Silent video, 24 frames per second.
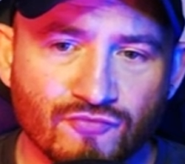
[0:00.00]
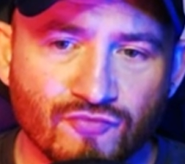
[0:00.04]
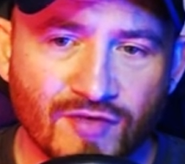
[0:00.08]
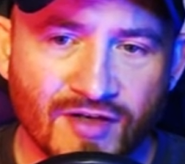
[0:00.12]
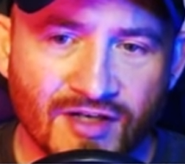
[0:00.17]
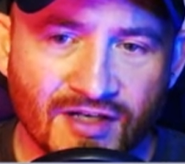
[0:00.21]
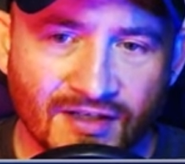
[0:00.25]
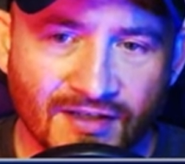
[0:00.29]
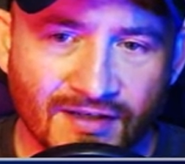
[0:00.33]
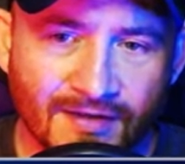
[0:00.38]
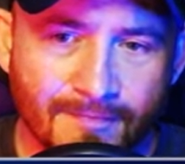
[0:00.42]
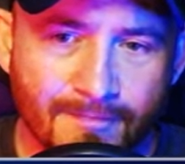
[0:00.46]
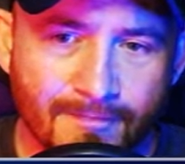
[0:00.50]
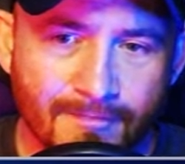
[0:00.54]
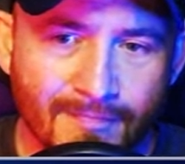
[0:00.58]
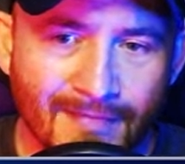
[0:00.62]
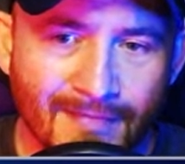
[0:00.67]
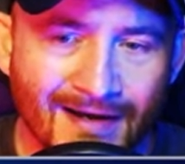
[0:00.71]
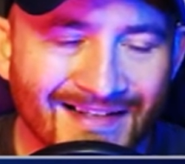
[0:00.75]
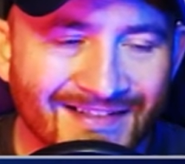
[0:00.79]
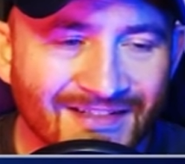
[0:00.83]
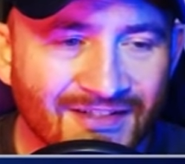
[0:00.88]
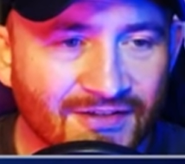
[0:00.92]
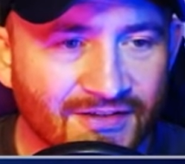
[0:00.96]
really
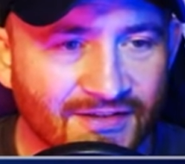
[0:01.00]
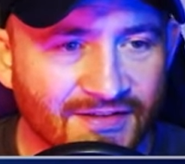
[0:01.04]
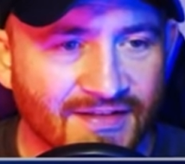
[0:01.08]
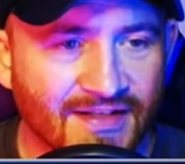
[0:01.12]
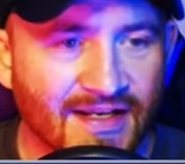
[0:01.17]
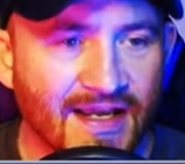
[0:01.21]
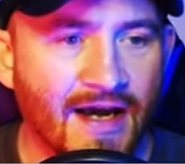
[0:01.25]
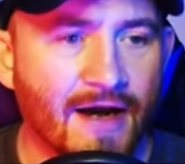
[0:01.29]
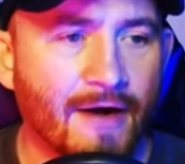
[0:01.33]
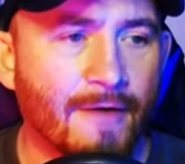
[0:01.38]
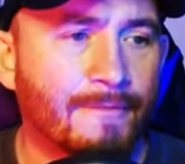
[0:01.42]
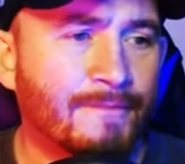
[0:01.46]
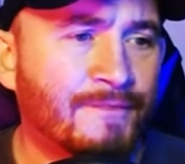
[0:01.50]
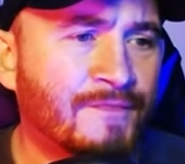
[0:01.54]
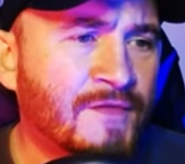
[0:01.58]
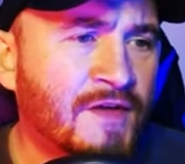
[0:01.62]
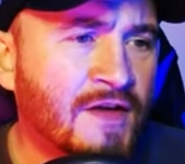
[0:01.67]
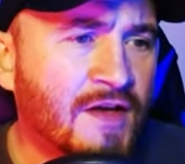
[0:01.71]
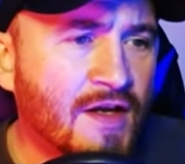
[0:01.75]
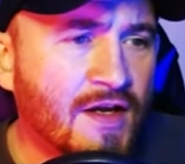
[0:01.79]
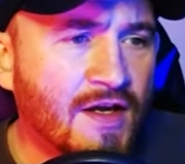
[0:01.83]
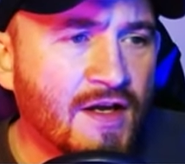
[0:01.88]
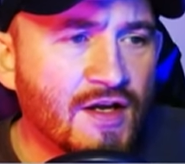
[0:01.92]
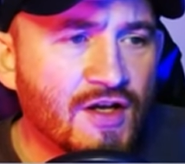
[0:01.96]
matters. Now
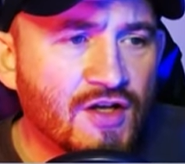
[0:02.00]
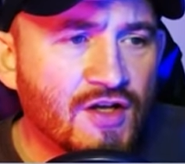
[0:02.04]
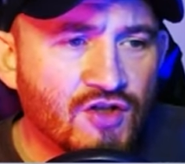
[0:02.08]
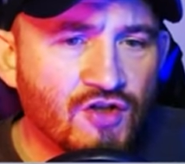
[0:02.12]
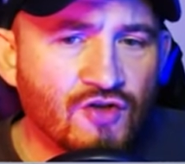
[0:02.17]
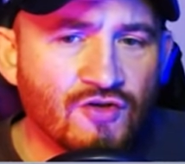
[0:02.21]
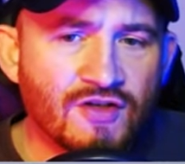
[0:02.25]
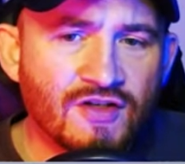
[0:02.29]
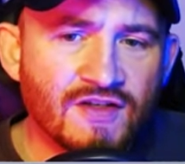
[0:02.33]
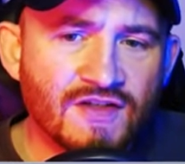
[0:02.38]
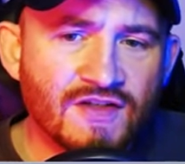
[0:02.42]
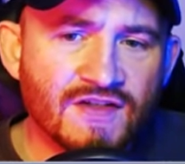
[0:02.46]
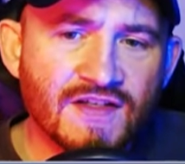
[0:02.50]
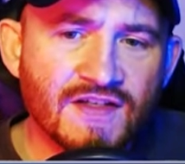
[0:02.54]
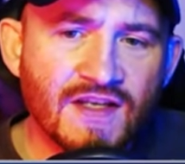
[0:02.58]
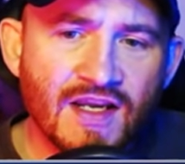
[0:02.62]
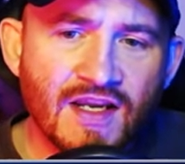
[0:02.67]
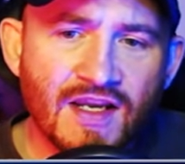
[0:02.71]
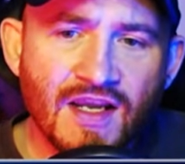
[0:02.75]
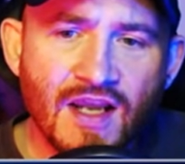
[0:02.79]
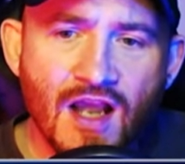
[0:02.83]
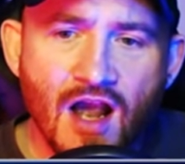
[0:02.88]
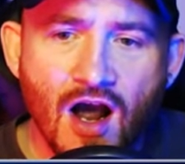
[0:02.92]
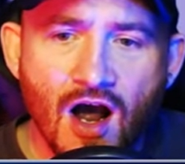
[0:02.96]
you can
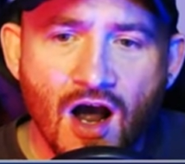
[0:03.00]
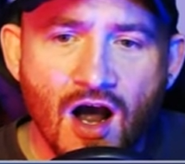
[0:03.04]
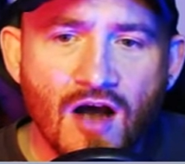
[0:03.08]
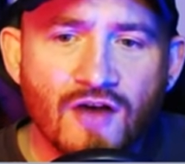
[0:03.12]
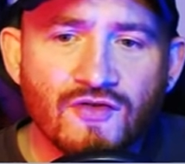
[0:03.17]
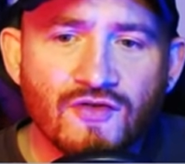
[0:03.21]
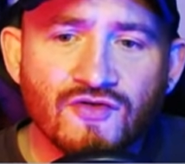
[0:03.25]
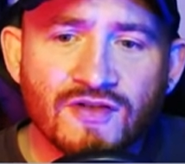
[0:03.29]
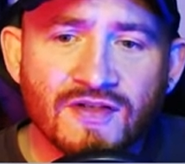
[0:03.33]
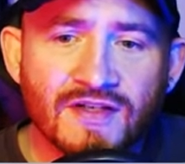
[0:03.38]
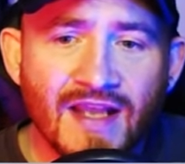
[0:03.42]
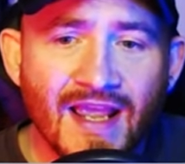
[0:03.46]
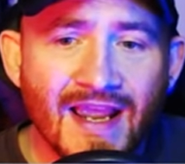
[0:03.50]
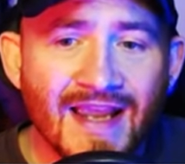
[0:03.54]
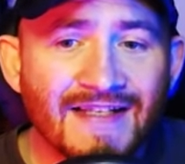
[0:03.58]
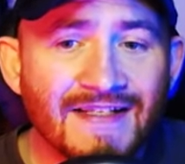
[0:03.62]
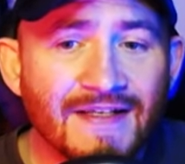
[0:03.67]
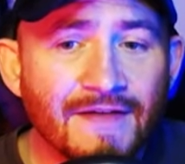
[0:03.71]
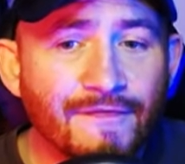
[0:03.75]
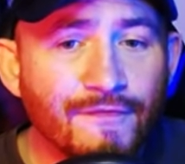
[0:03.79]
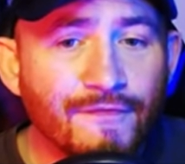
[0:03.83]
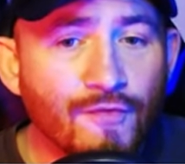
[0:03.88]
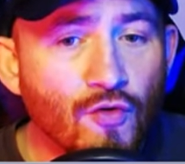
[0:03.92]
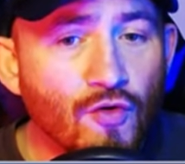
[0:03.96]
see
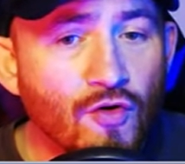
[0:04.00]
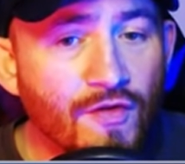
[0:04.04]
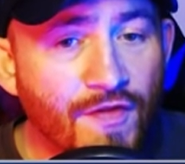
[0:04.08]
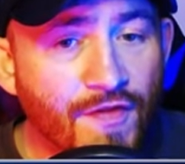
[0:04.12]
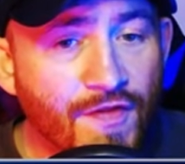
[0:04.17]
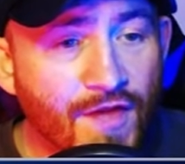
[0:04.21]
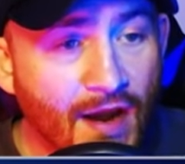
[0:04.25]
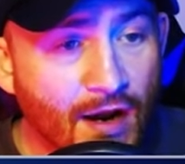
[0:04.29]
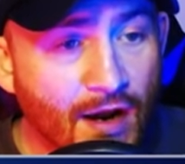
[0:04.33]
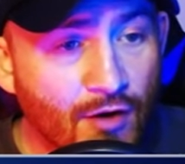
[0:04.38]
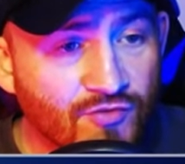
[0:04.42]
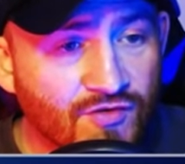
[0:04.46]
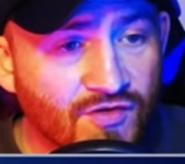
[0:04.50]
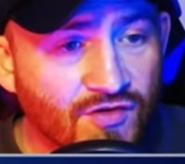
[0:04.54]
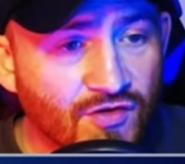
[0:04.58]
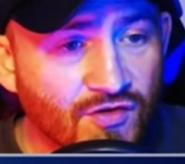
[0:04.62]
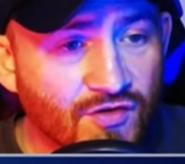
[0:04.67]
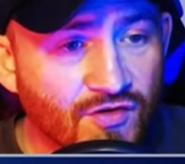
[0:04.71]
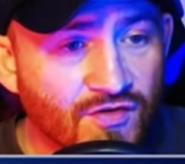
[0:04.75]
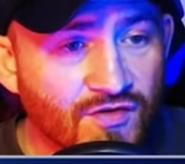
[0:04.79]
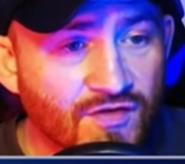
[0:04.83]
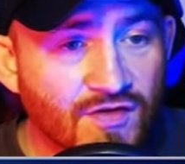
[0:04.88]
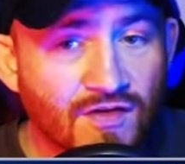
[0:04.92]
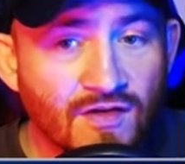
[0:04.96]

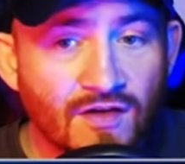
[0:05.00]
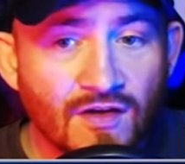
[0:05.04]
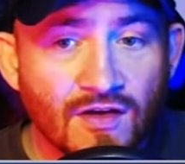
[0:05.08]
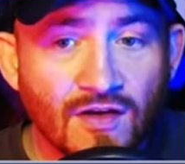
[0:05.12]
184,000